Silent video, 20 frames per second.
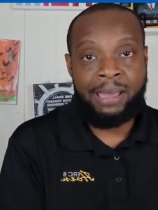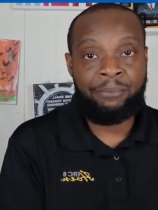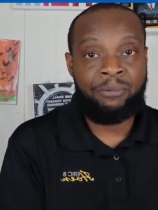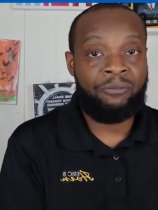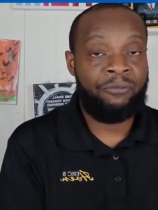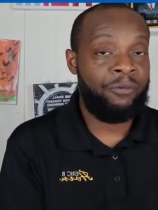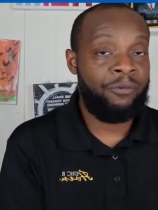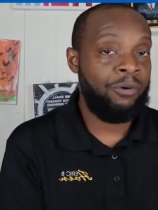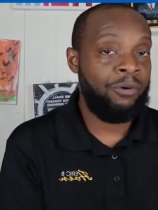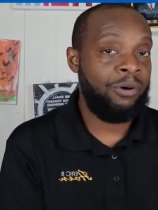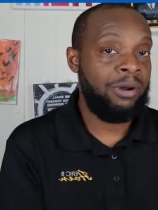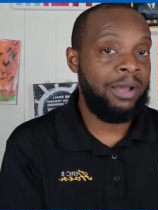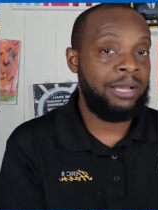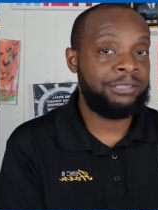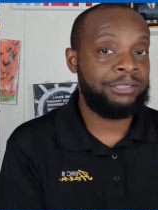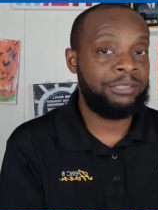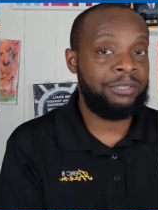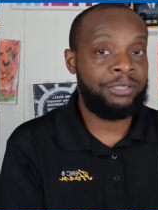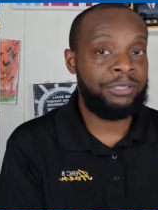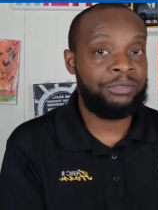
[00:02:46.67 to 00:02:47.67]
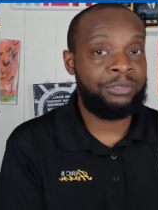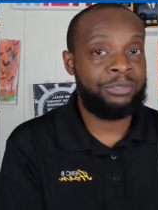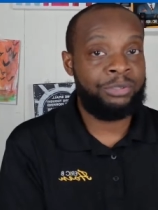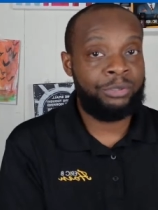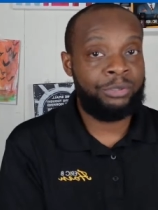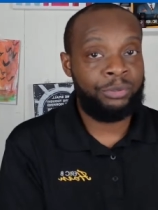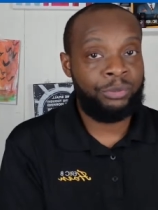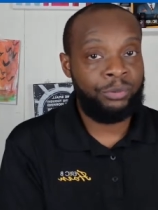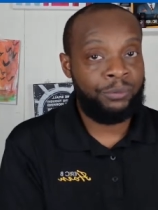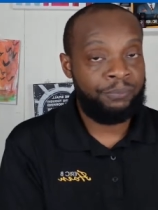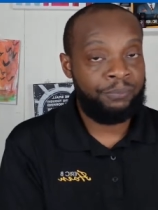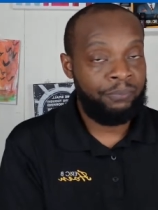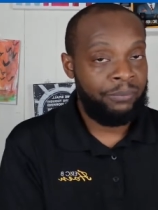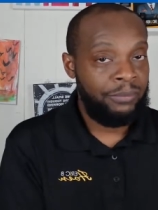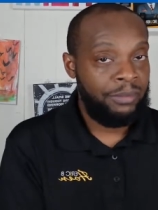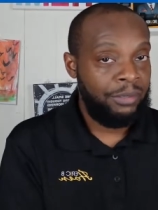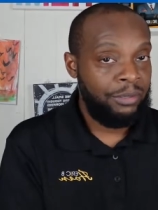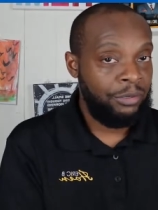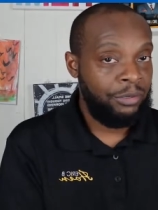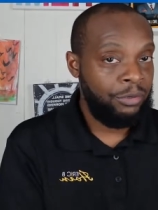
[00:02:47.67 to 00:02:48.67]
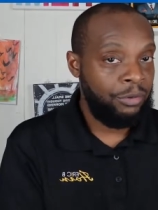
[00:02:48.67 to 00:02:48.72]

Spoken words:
back before I started to do